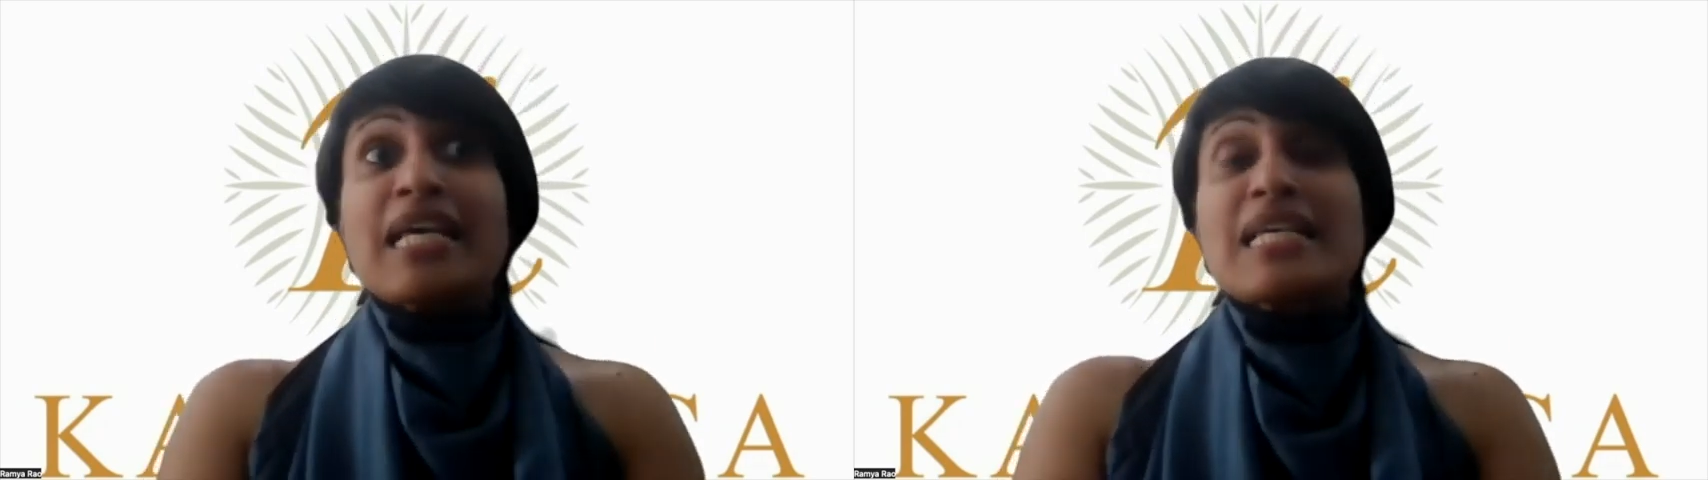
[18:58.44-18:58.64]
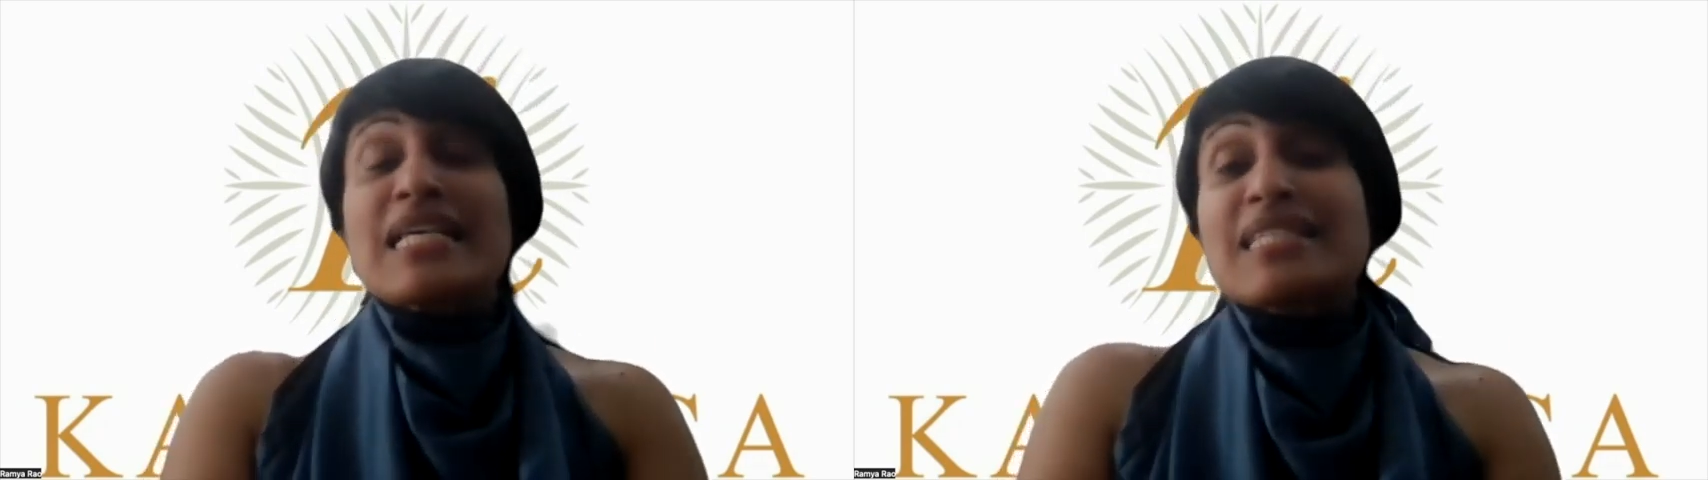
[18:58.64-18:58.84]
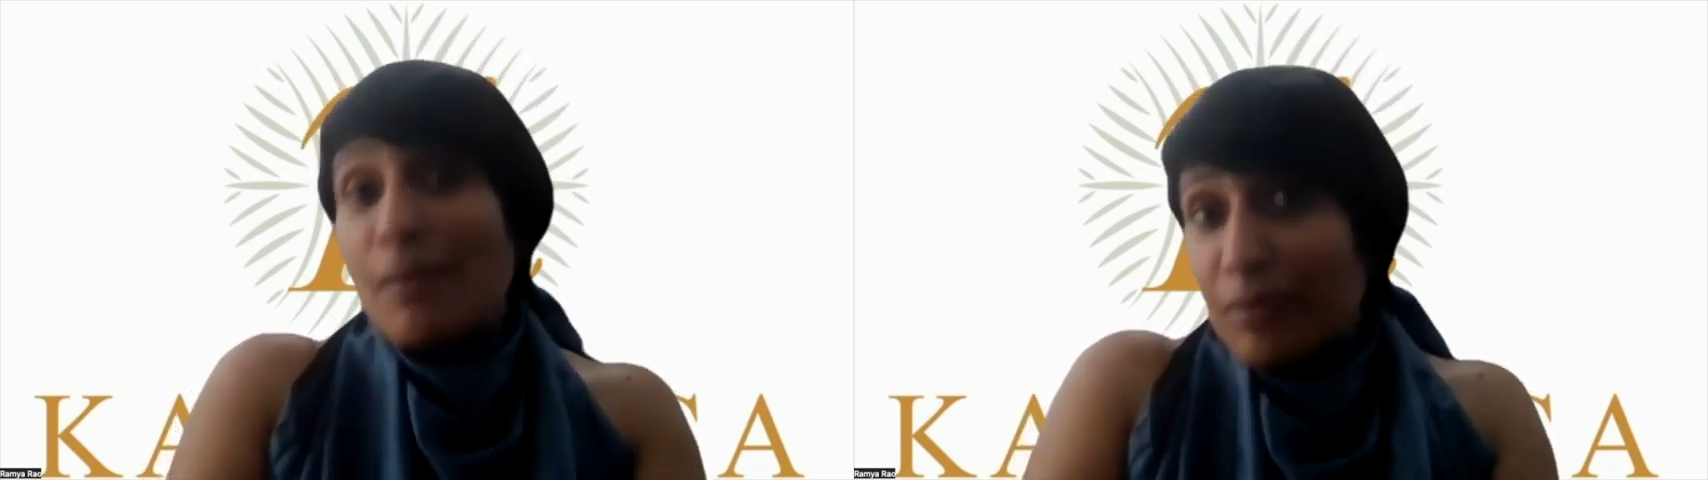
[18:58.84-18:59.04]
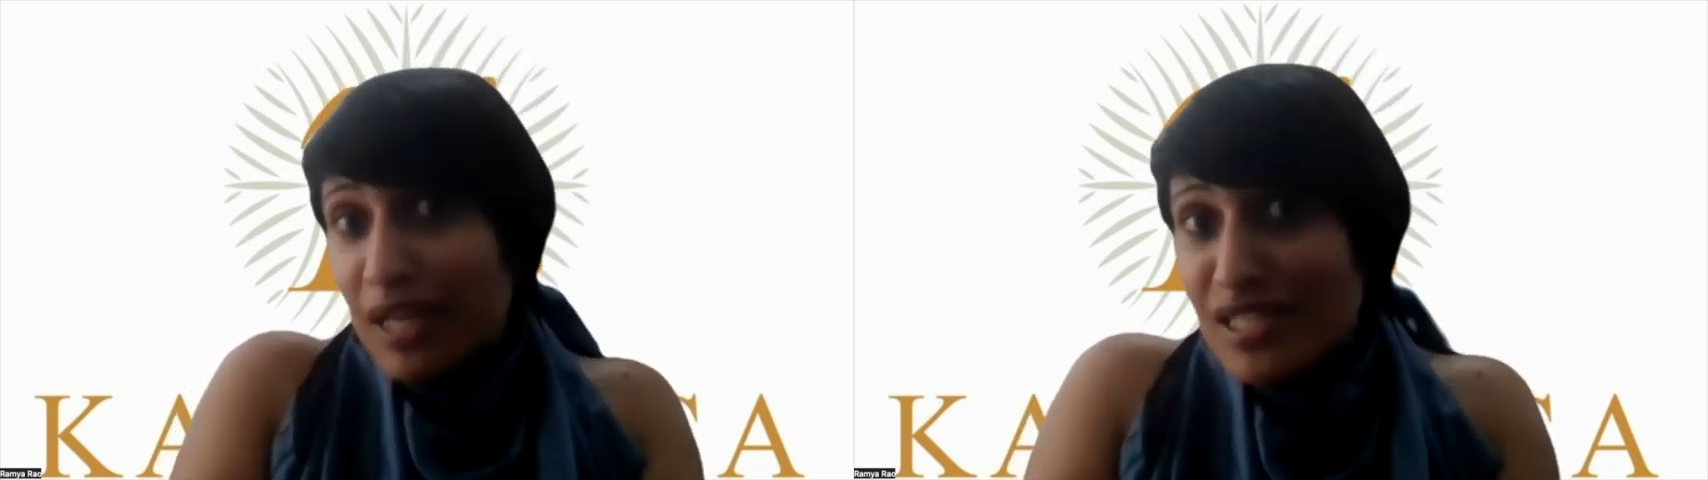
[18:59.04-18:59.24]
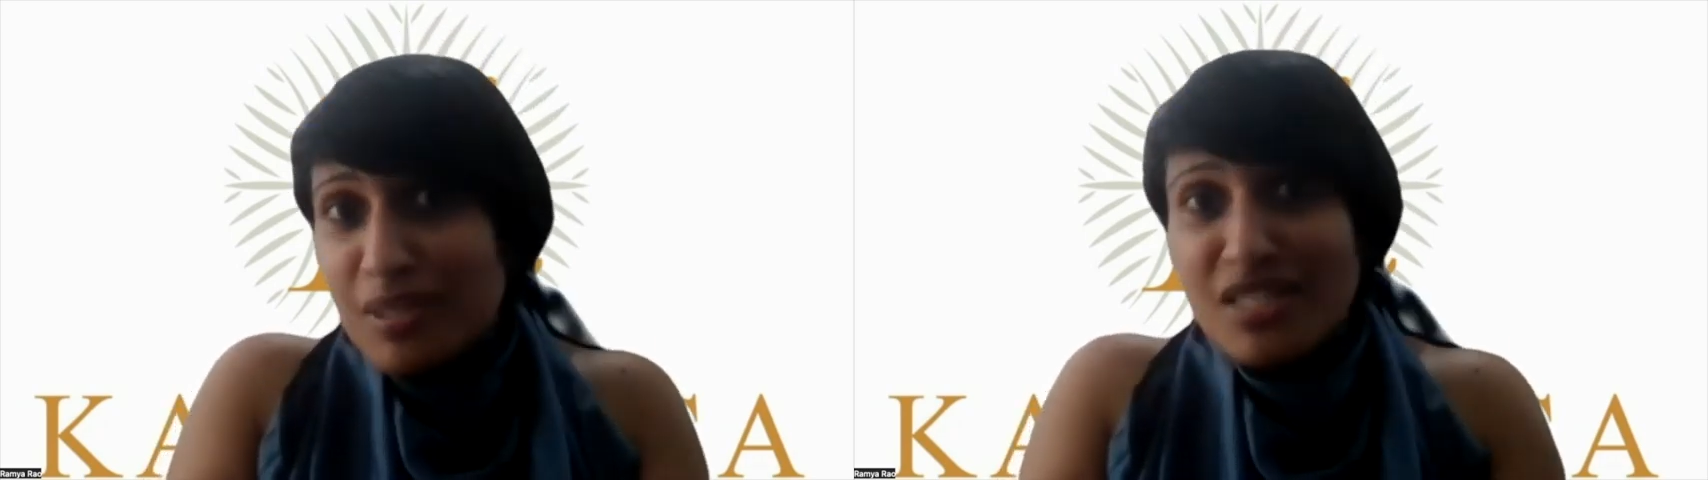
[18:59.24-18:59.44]
Some
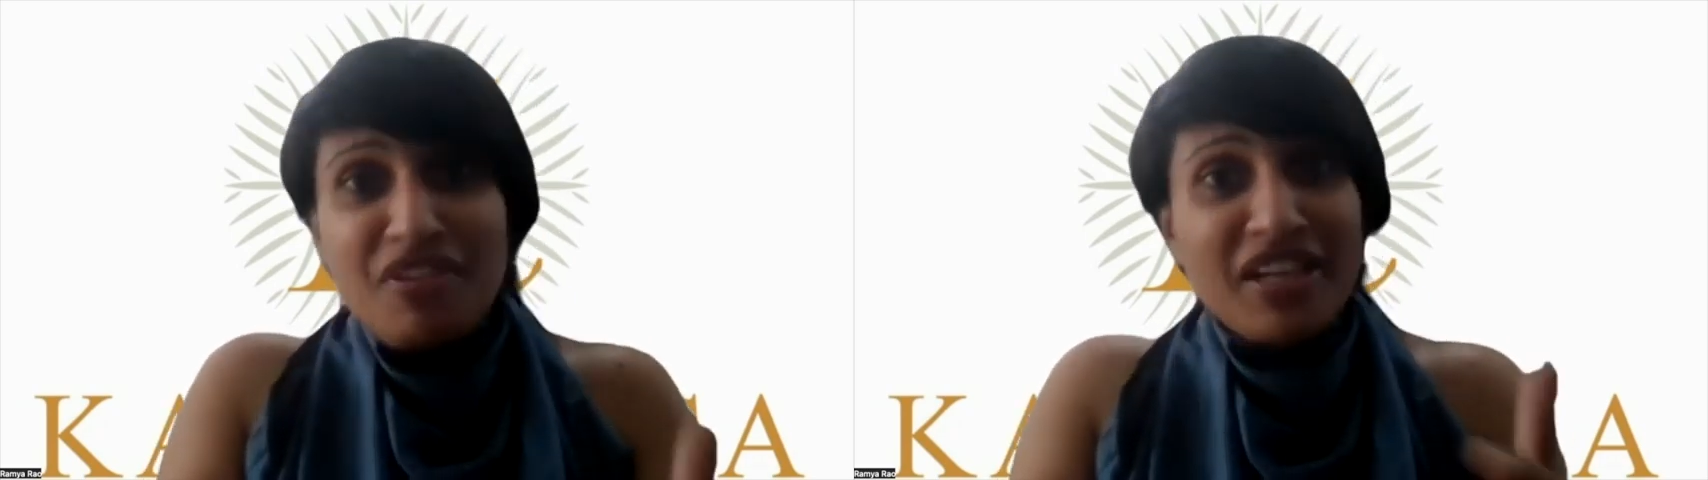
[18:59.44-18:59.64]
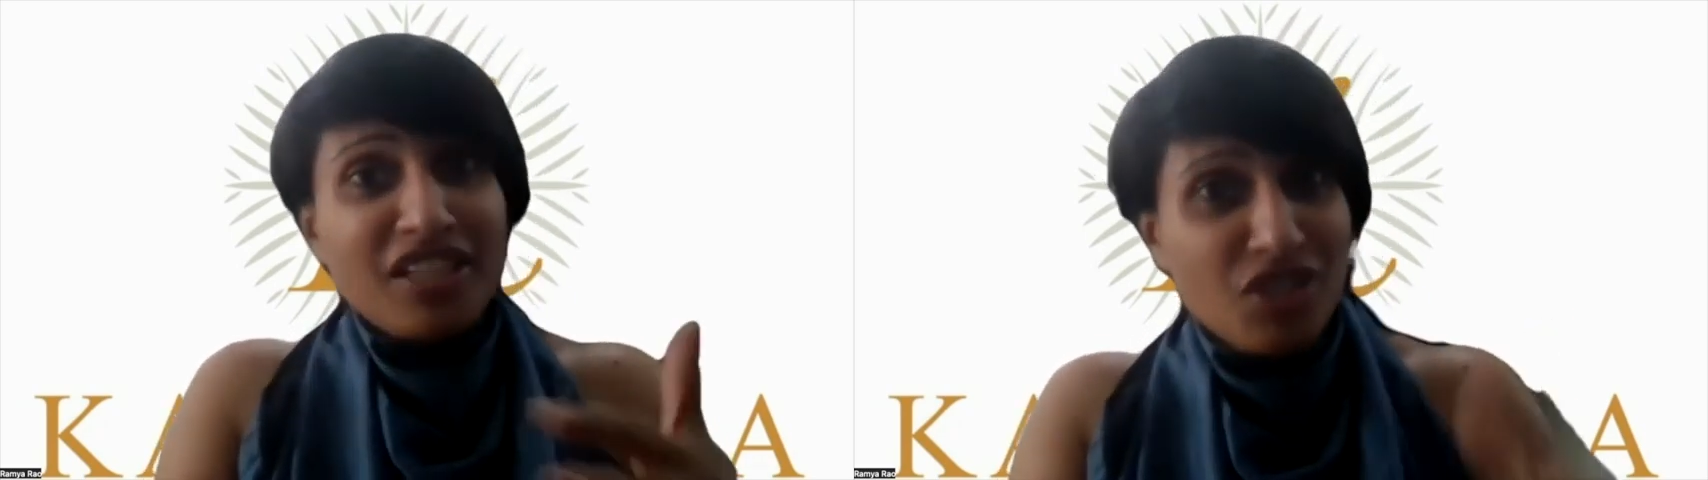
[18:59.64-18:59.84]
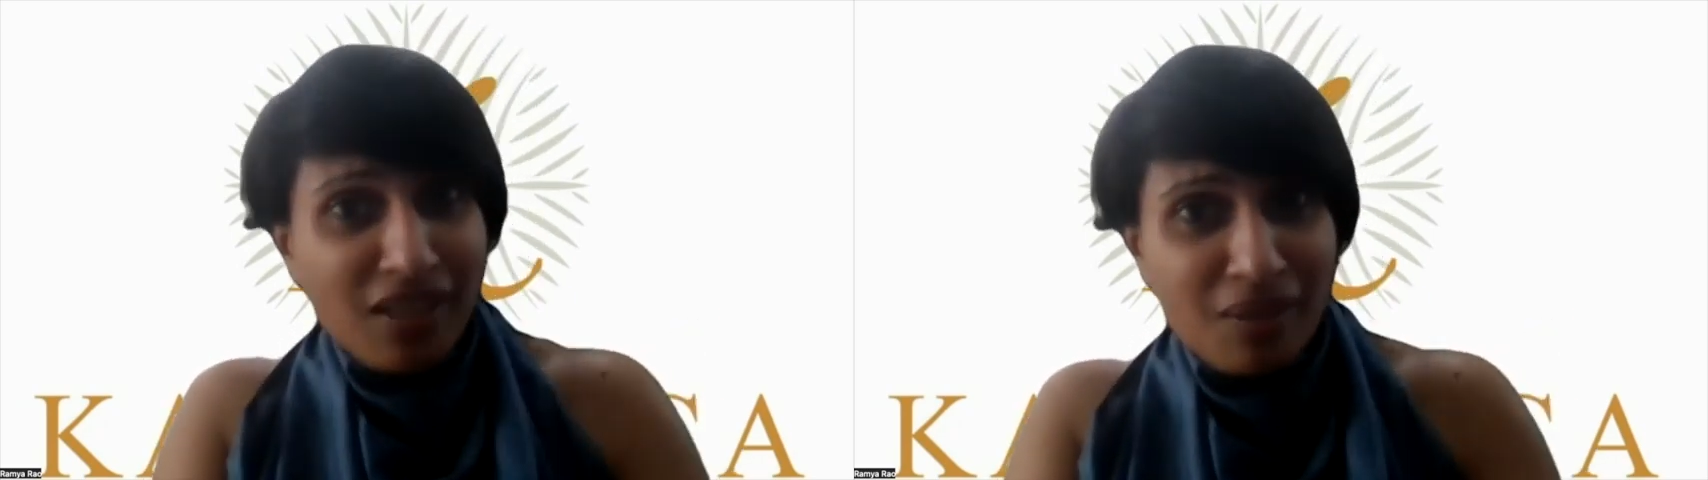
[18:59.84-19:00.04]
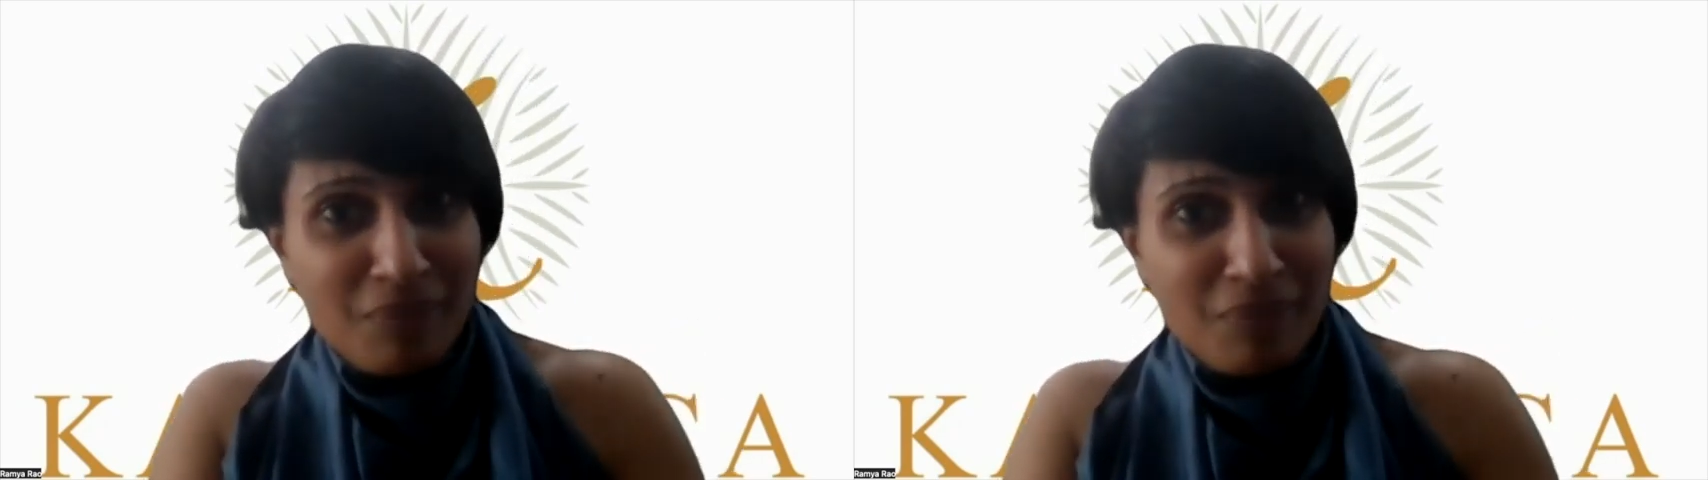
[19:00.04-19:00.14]
customers are very chill,